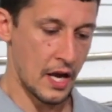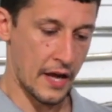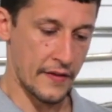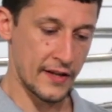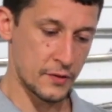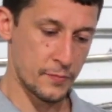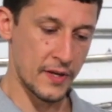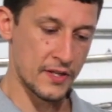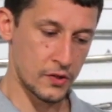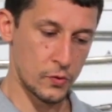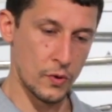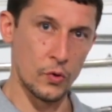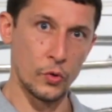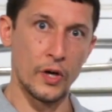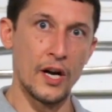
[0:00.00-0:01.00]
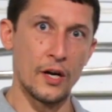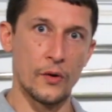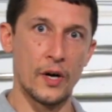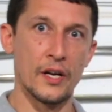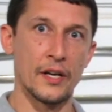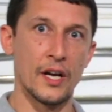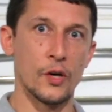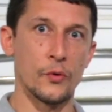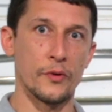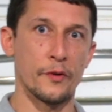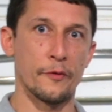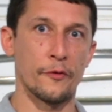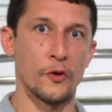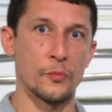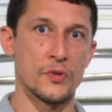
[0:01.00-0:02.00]
And that's basically where we're at right now with
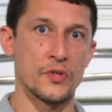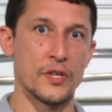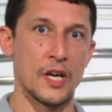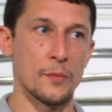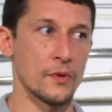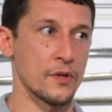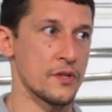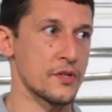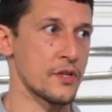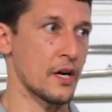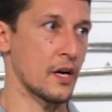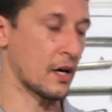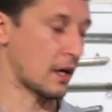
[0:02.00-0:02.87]
the foam sabers.